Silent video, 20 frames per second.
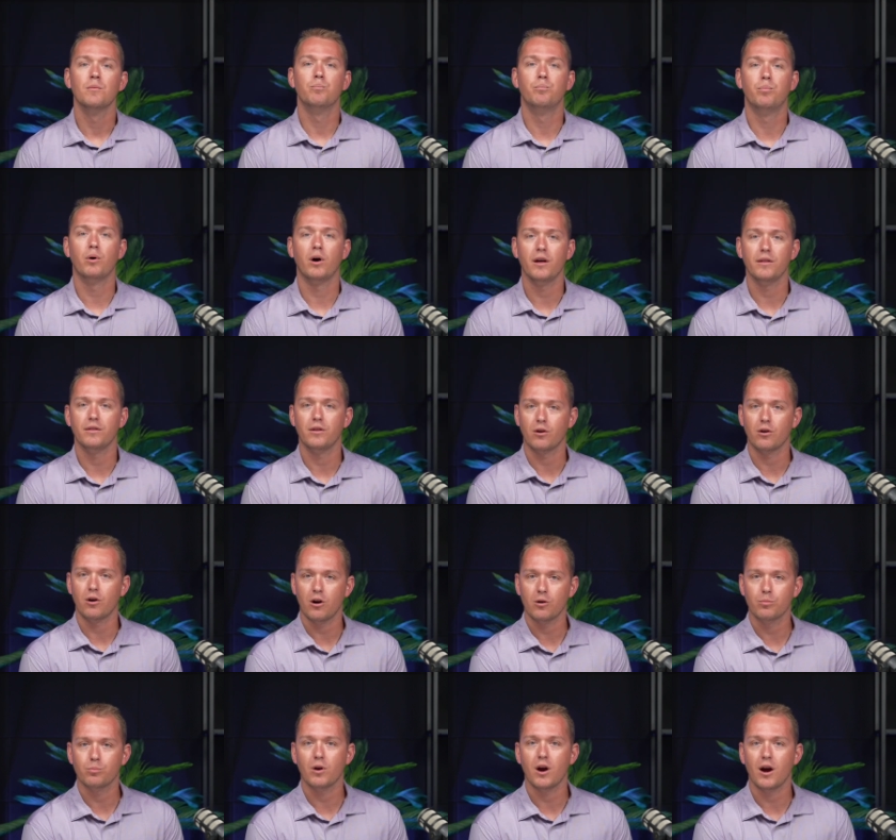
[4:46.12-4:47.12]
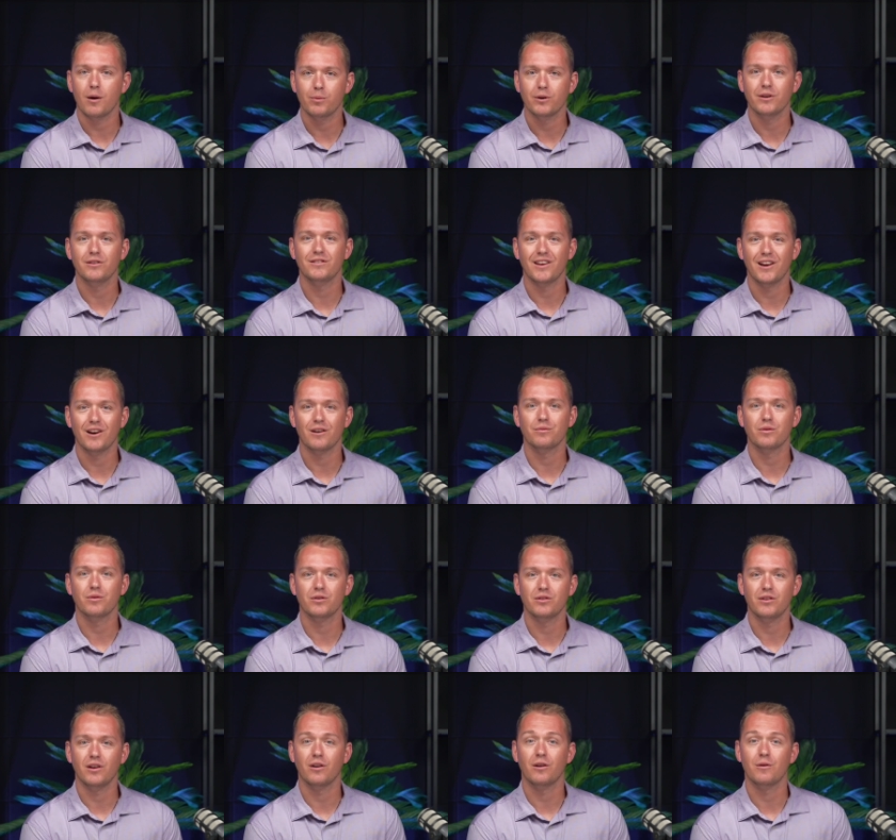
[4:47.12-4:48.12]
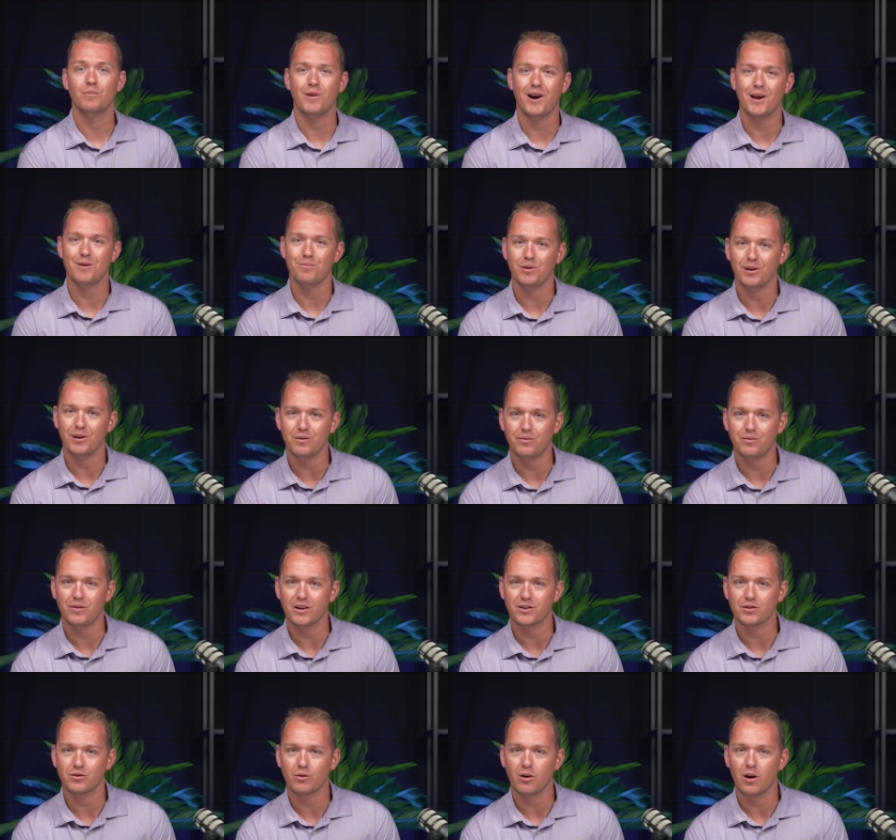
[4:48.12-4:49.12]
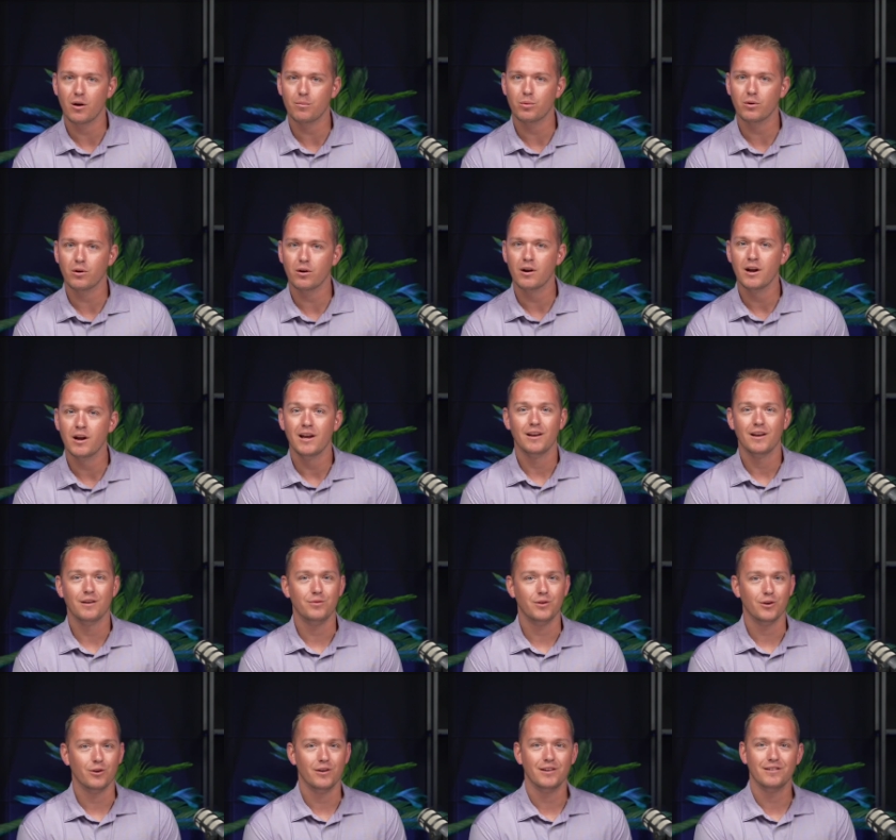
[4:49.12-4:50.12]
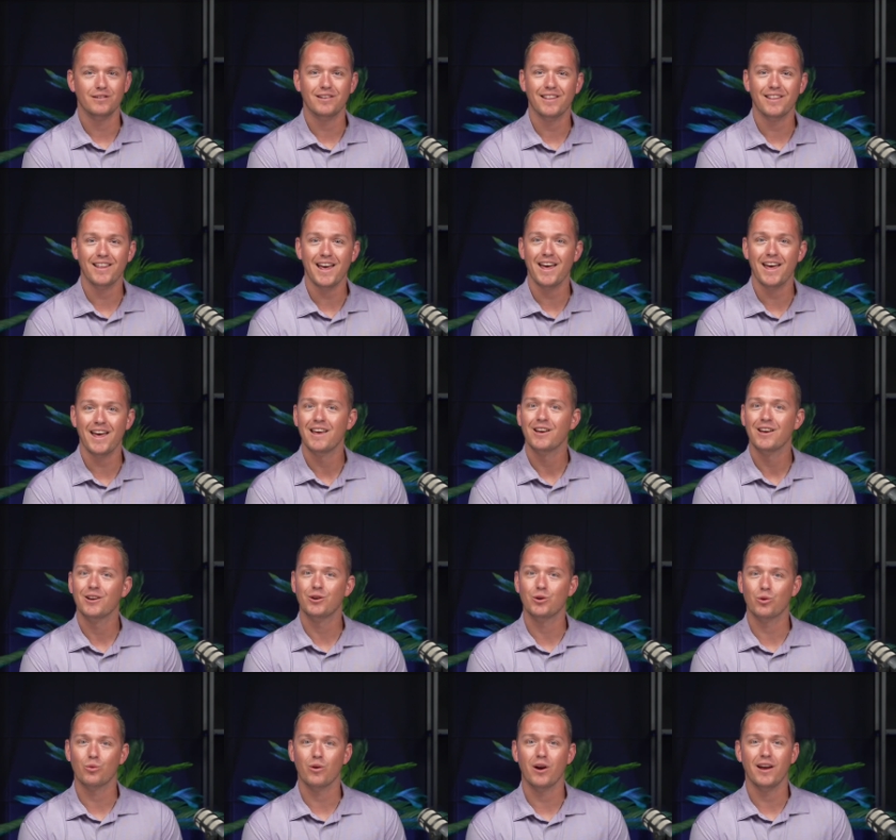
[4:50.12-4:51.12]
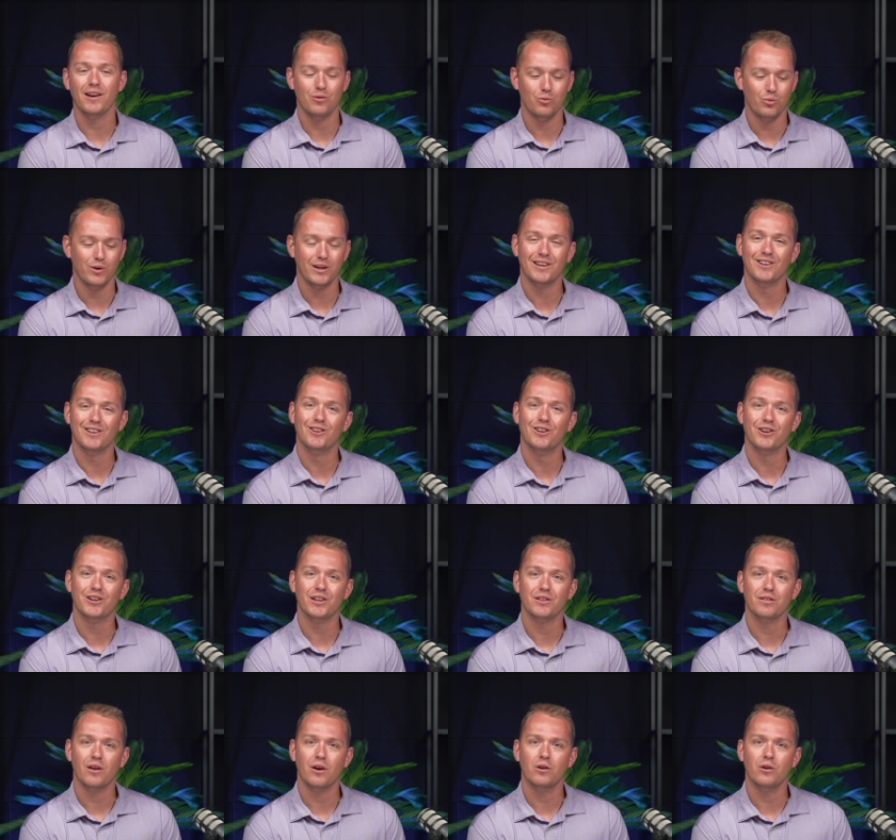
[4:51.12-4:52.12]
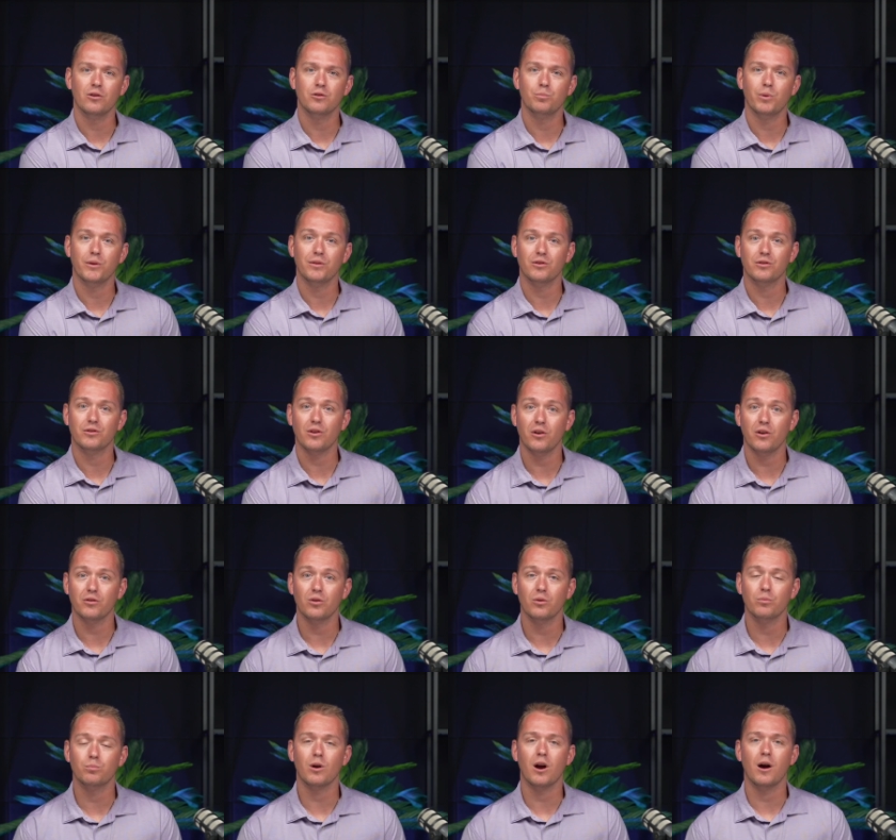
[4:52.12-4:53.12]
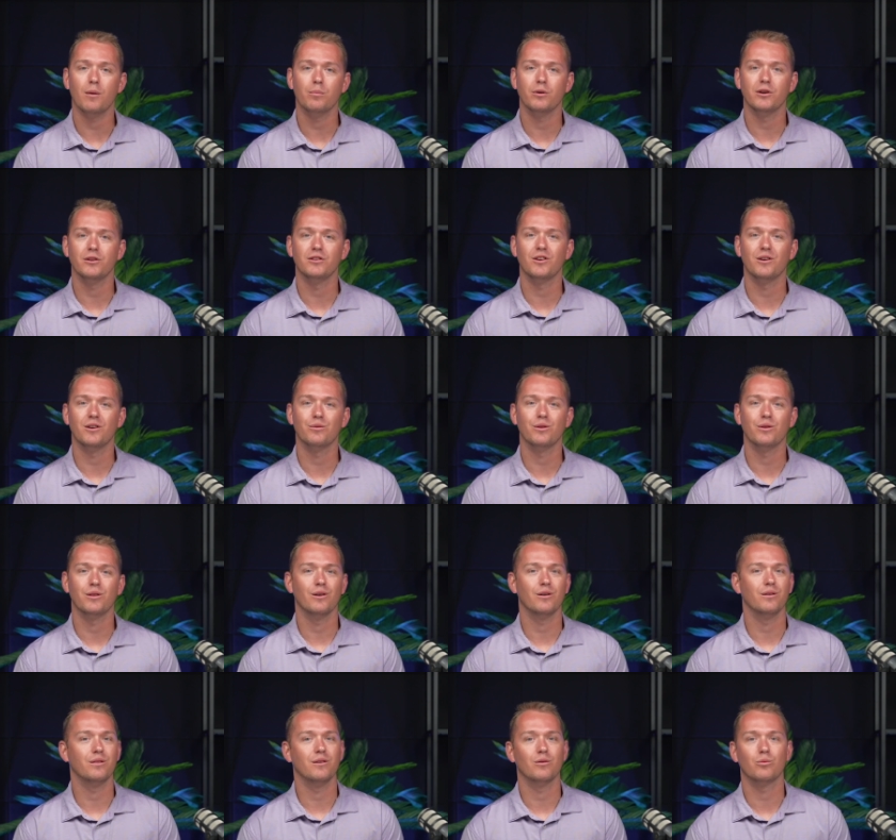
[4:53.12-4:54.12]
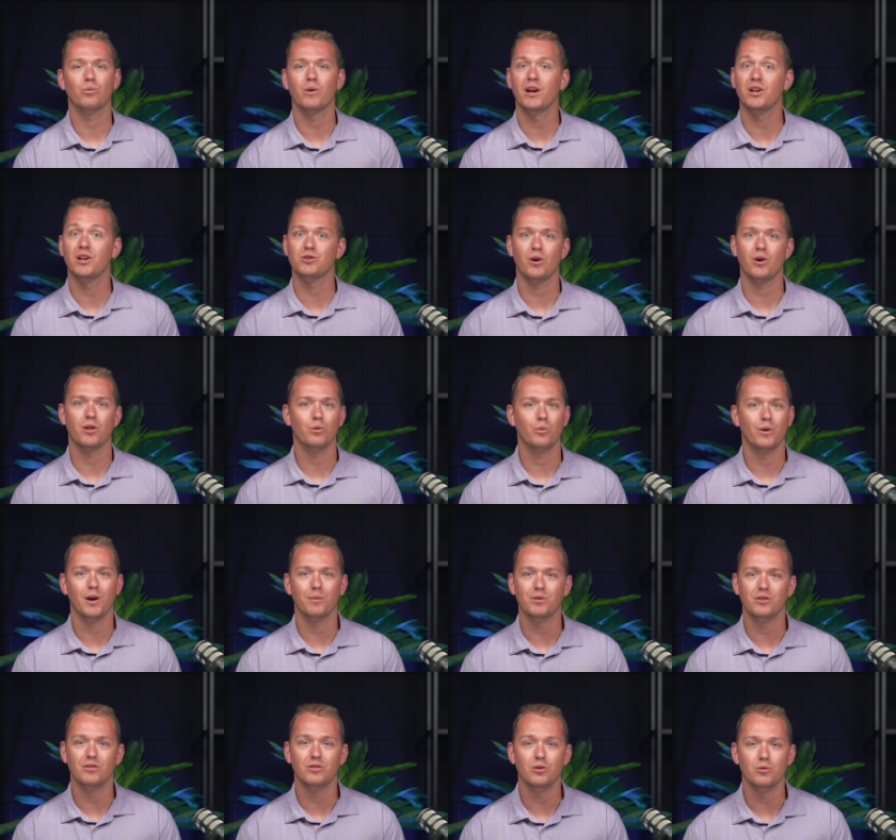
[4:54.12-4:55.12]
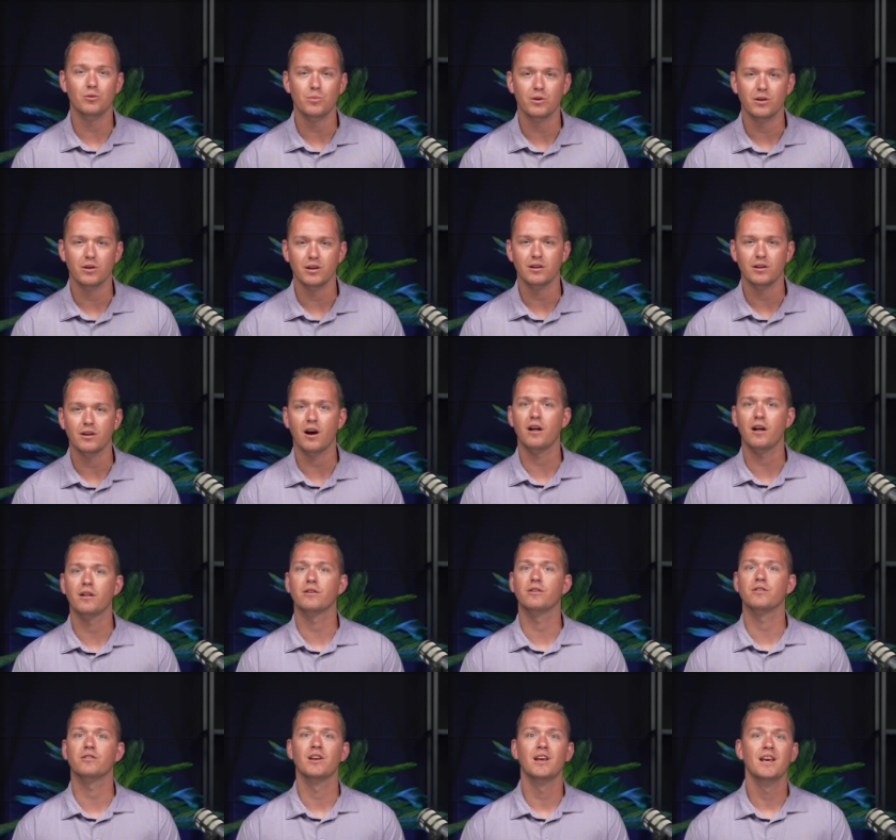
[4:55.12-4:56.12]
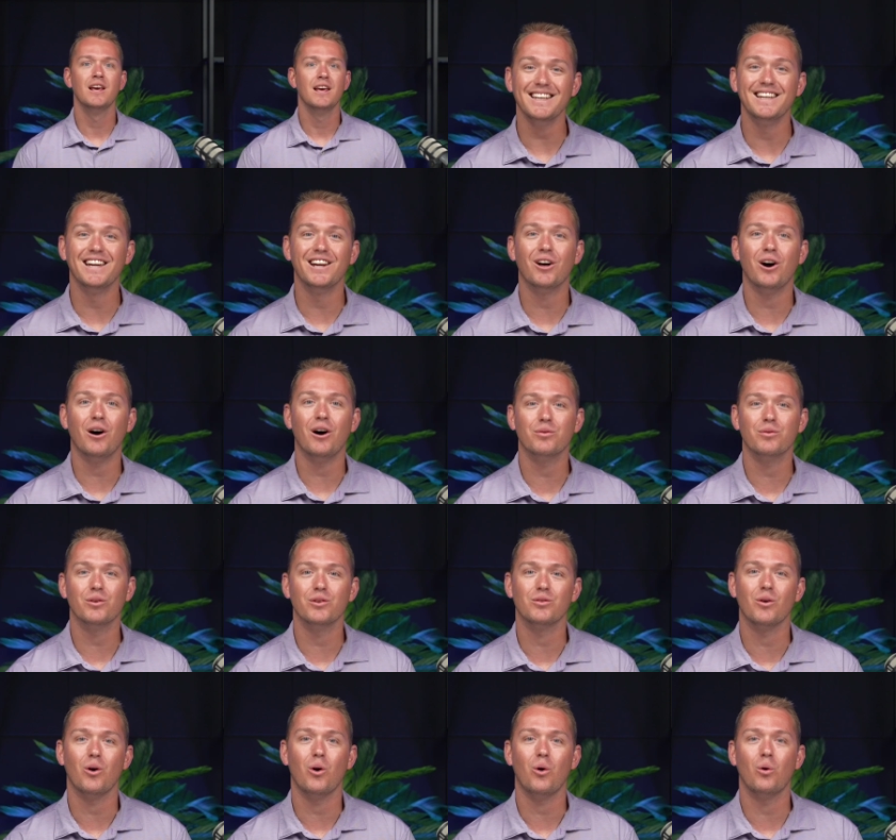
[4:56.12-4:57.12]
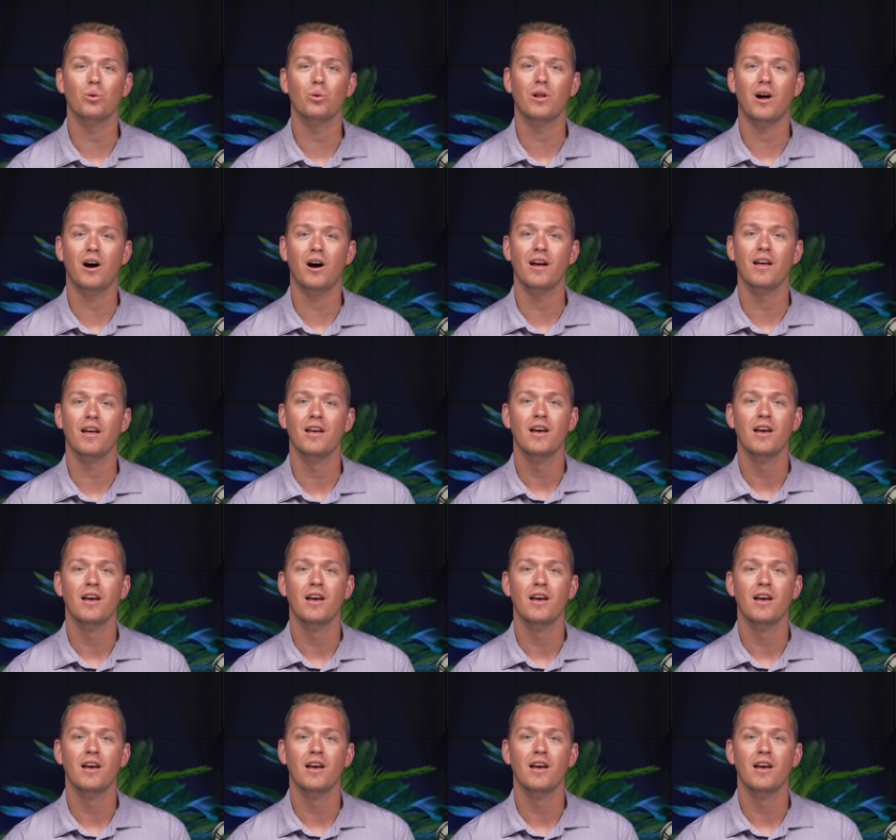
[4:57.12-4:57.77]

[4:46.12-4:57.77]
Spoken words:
But there are properties that are for sale. It might be a fixer-upper. If you're into that, great, we can look at those. But there's also properties over there that range all the way up to $2 million. It offers a whole lot